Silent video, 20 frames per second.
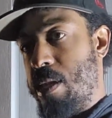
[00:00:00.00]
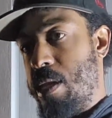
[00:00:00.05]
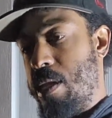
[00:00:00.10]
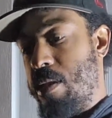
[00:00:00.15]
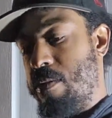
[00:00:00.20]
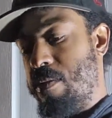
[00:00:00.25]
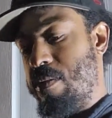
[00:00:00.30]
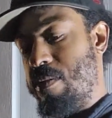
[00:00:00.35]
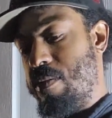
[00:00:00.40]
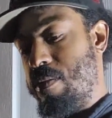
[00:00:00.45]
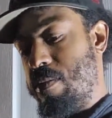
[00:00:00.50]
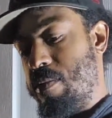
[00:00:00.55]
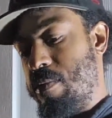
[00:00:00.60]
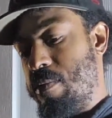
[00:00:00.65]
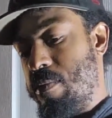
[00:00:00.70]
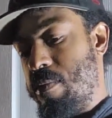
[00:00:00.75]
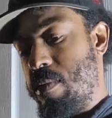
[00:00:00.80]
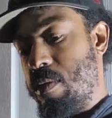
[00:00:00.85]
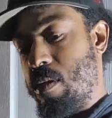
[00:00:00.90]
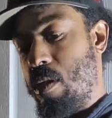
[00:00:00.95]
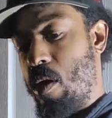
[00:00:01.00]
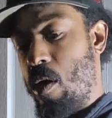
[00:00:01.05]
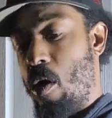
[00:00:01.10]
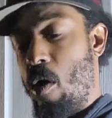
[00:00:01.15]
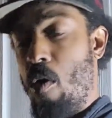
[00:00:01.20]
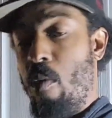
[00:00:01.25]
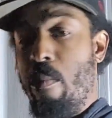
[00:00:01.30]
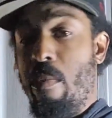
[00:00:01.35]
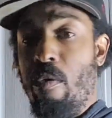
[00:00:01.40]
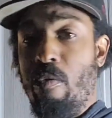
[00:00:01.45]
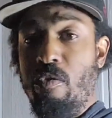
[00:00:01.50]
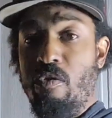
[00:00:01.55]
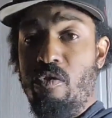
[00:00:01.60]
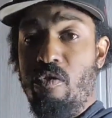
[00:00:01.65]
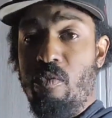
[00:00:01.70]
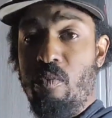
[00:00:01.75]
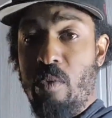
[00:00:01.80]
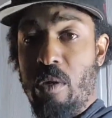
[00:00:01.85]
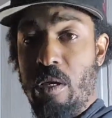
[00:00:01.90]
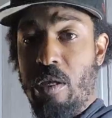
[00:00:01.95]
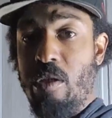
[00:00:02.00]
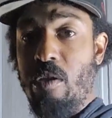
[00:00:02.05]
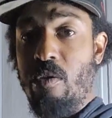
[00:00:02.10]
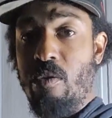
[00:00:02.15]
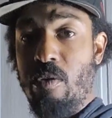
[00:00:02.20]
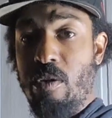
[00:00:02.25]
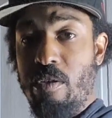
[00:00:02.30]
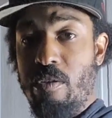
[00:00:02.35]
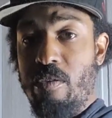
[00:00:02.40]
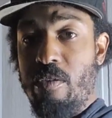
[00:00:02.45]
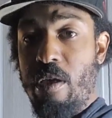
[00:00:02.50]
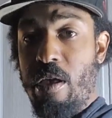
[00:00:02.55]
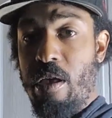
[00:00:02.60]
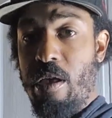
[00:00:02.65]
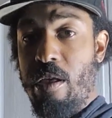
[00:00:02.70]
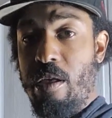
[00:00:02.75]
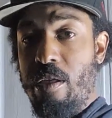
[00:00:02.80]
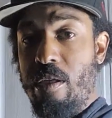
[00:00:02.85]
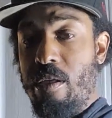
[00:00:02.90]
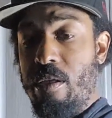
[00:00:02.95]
It's almost sweet, you could say.